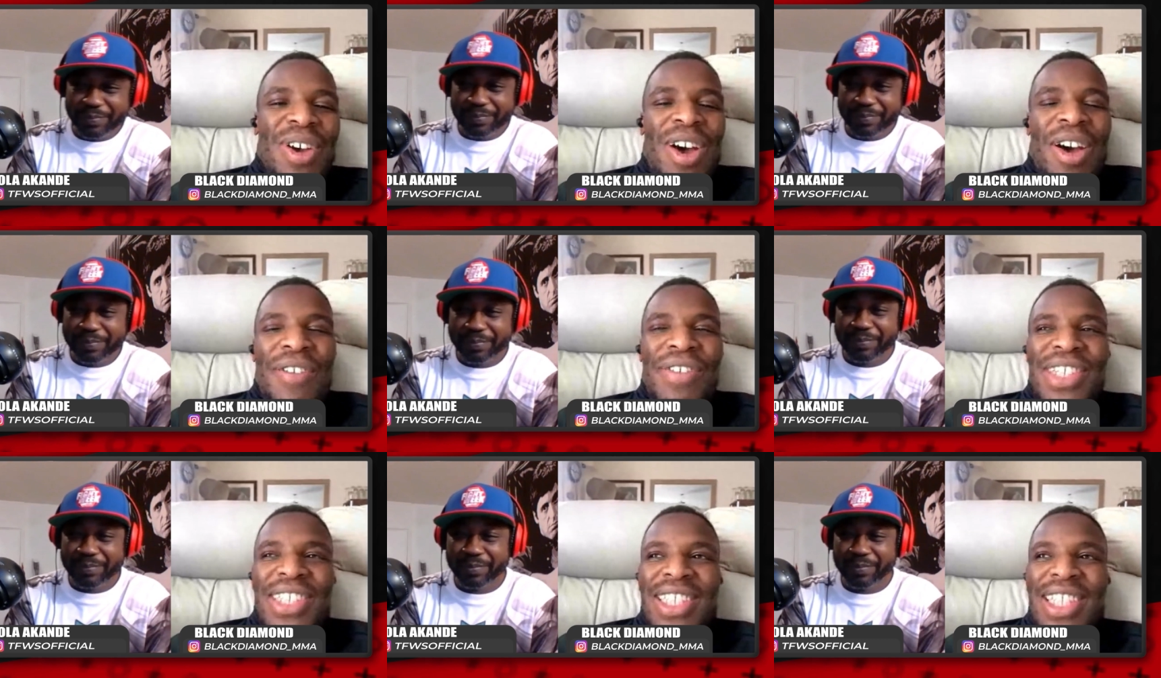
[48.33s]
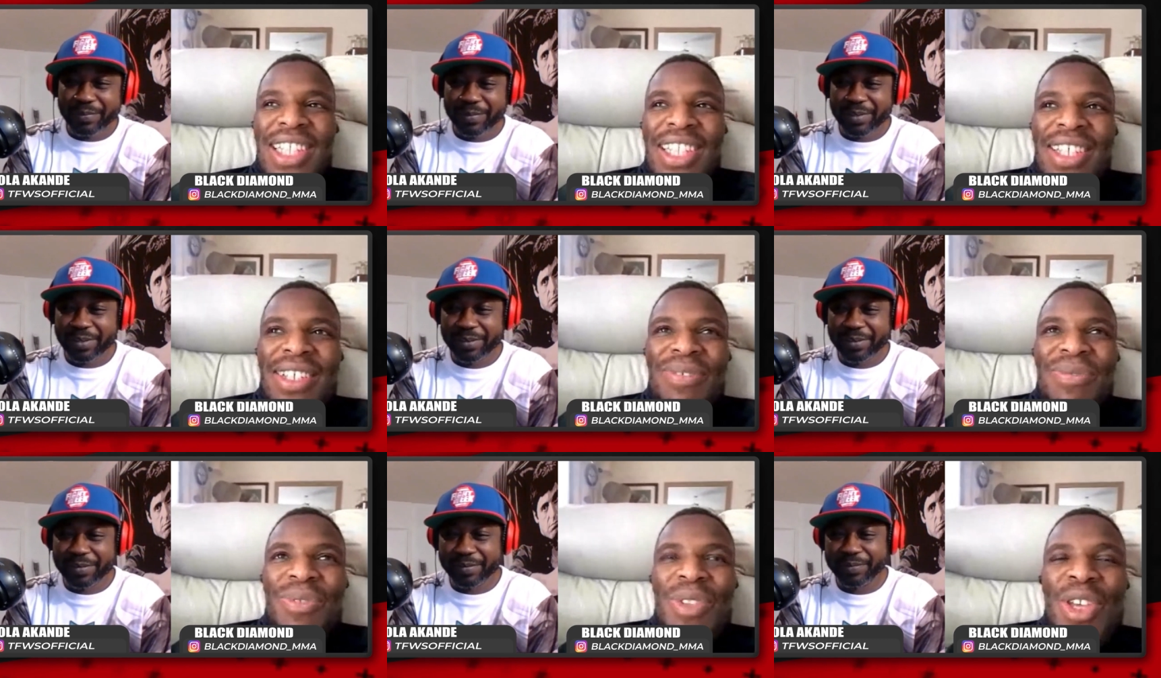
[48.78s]

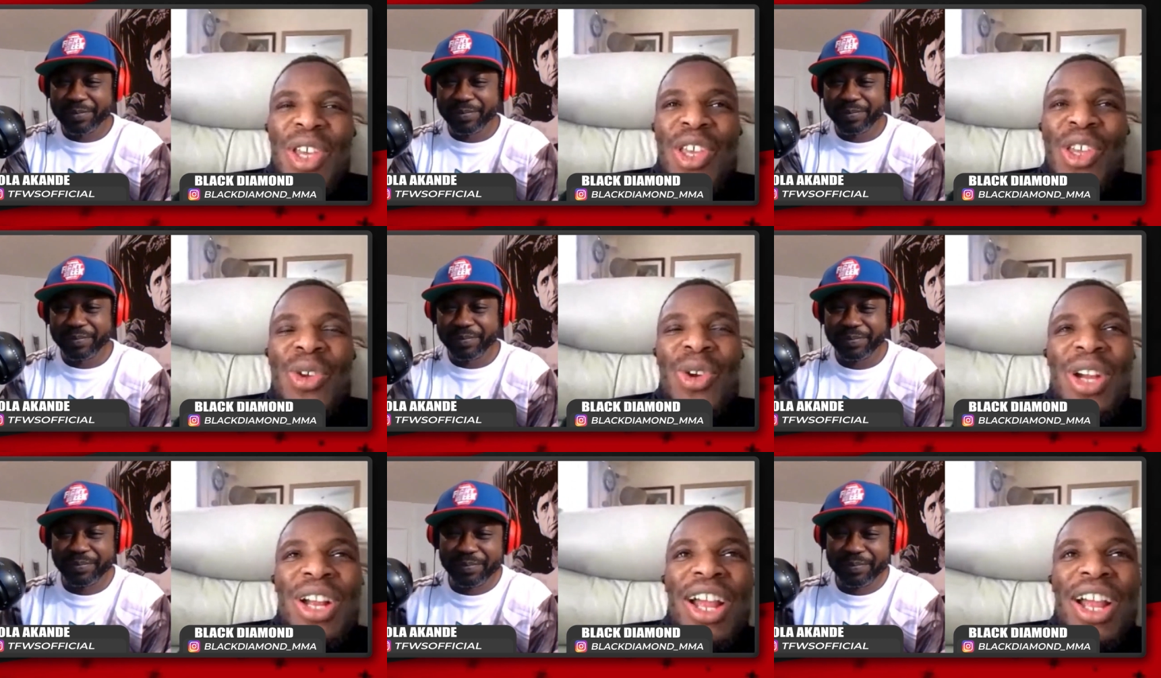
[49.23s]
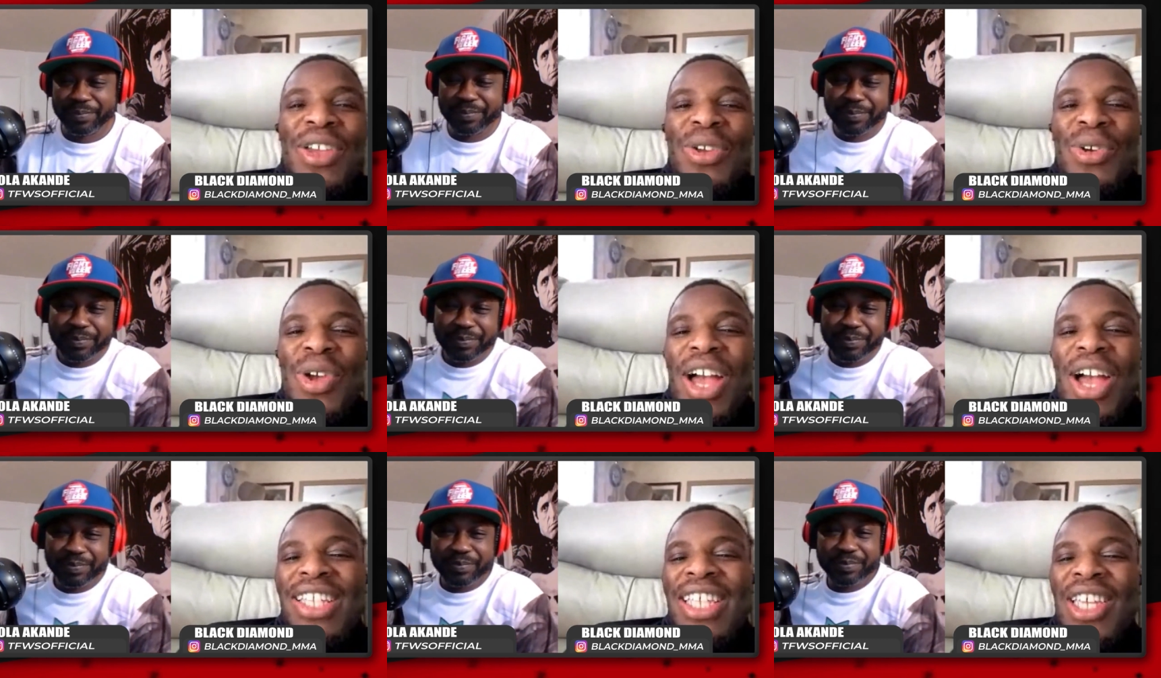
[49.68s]
Speaker 1: obviously you're.
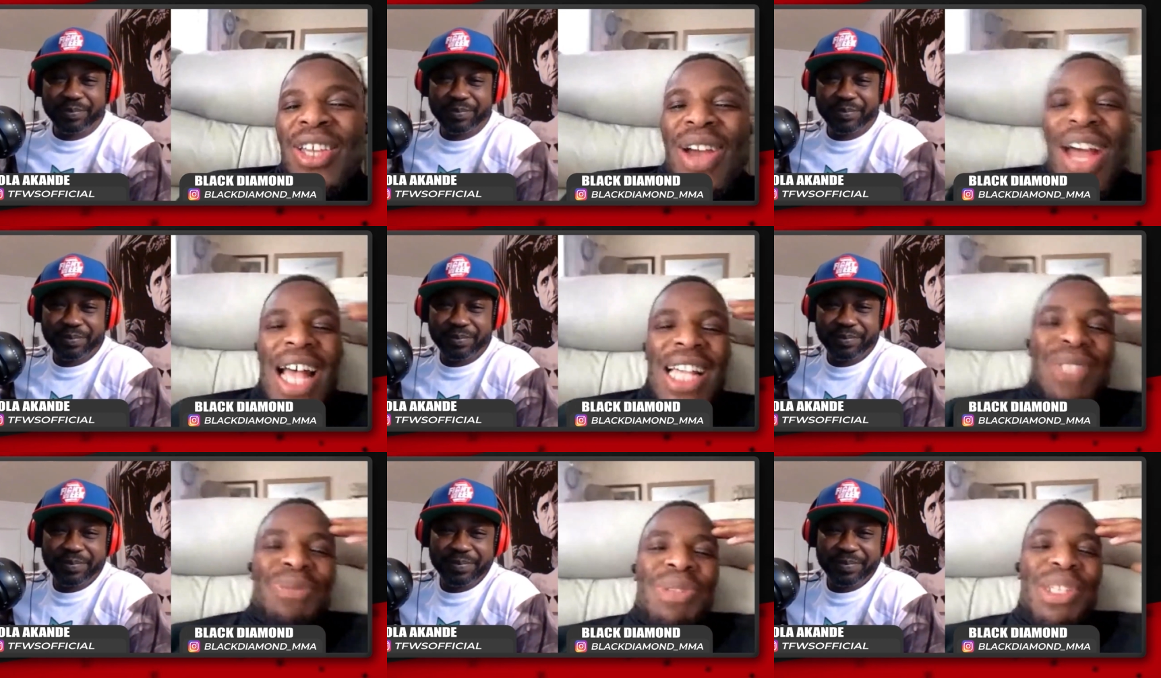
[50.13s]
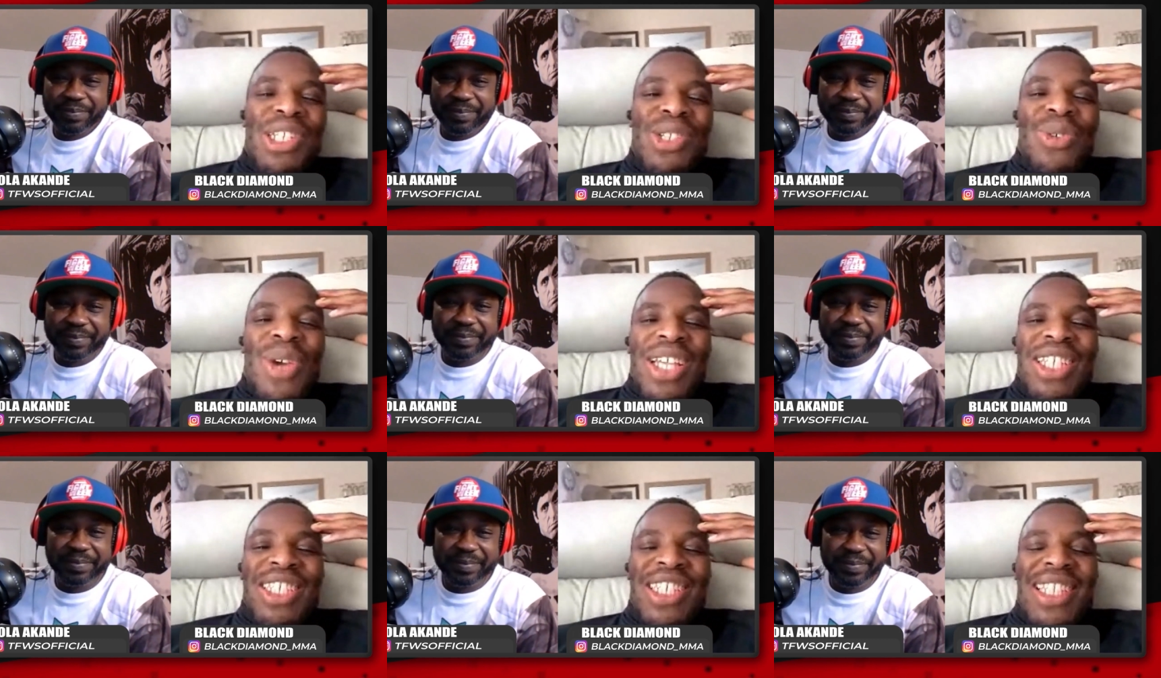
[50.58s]
You. I think you asked me this
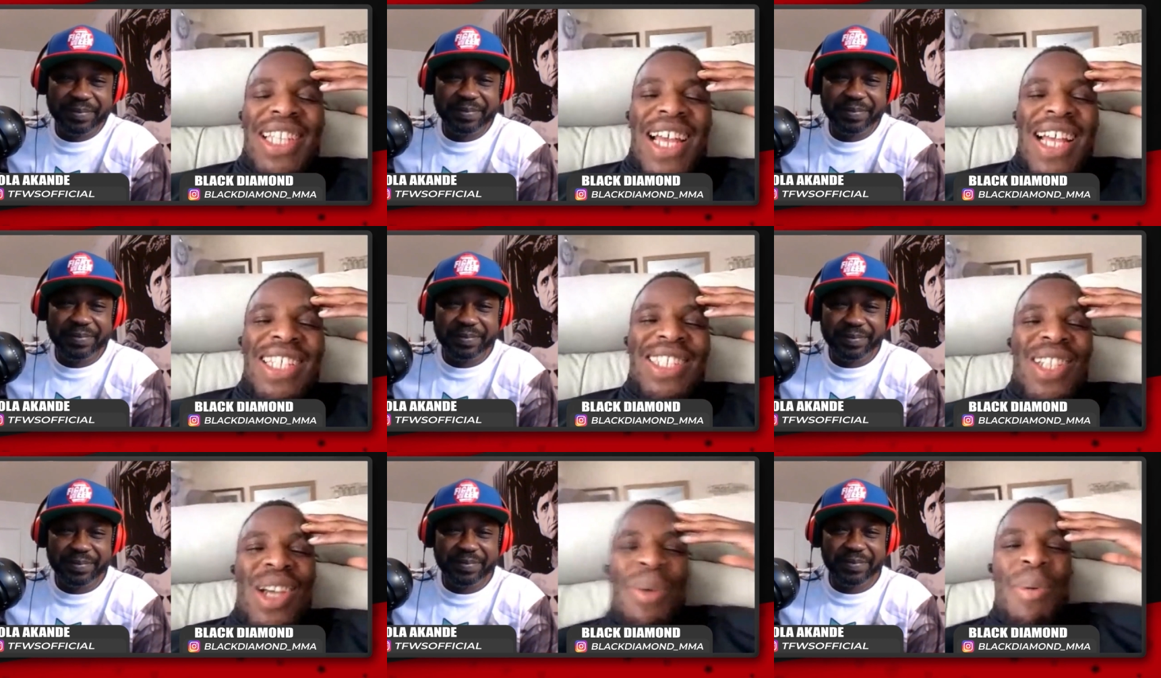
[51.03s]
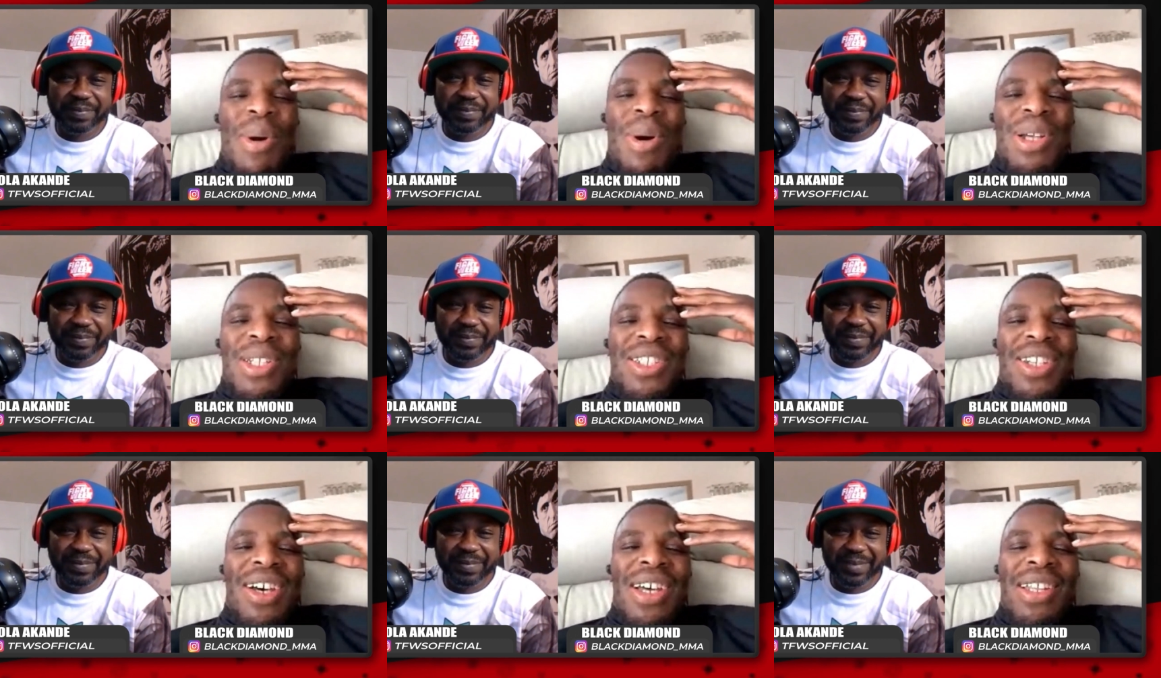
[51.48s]
question last time I
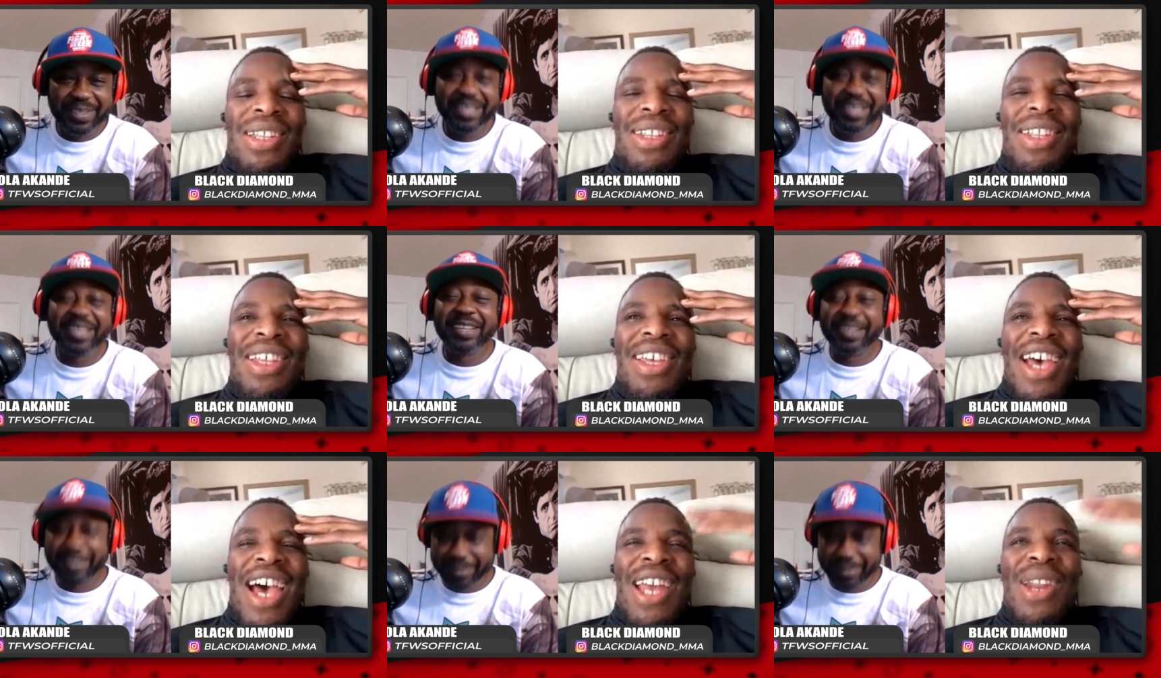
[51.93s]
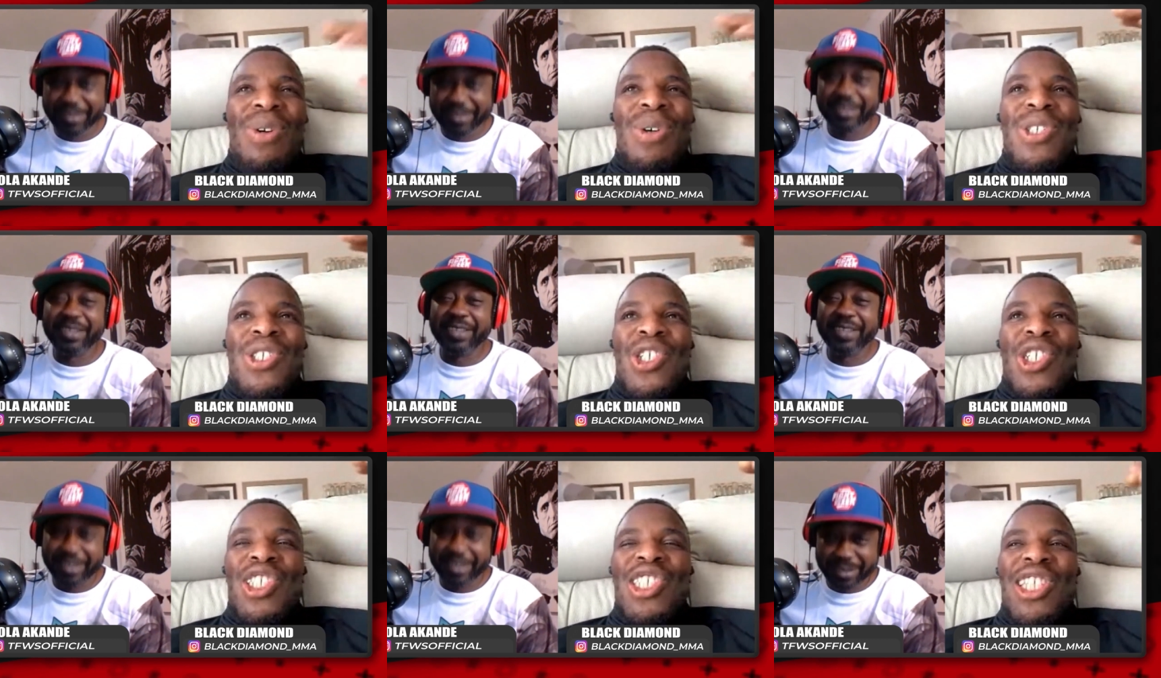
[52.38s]
was on, and it
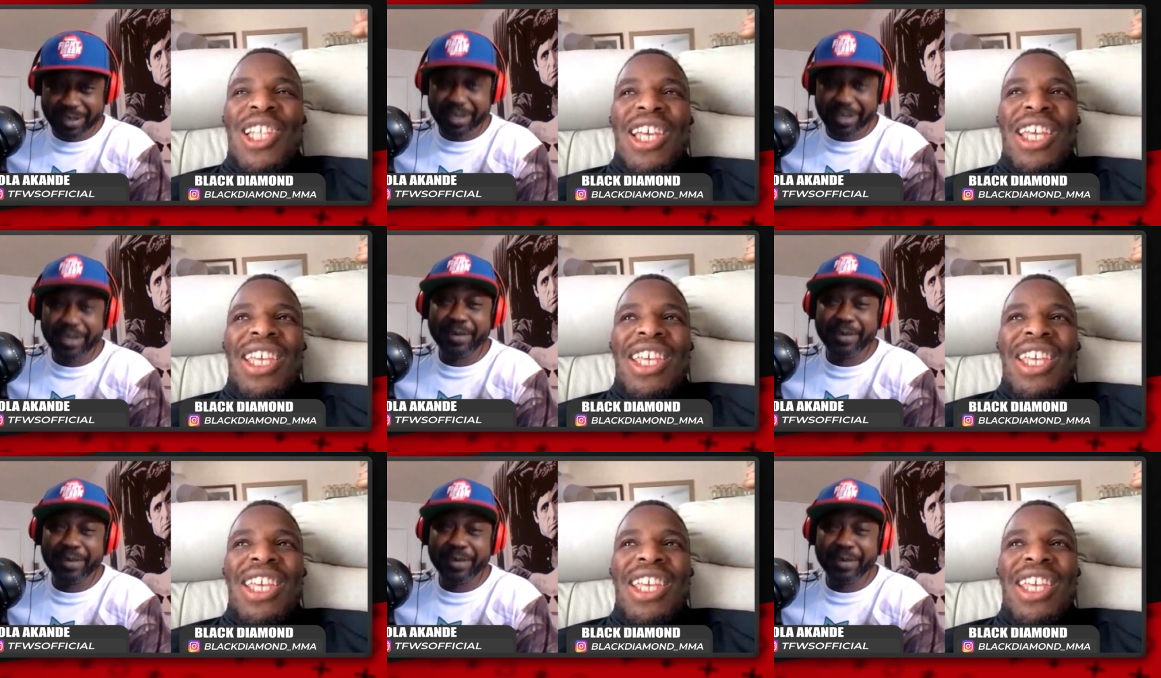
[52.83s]
was just yeah.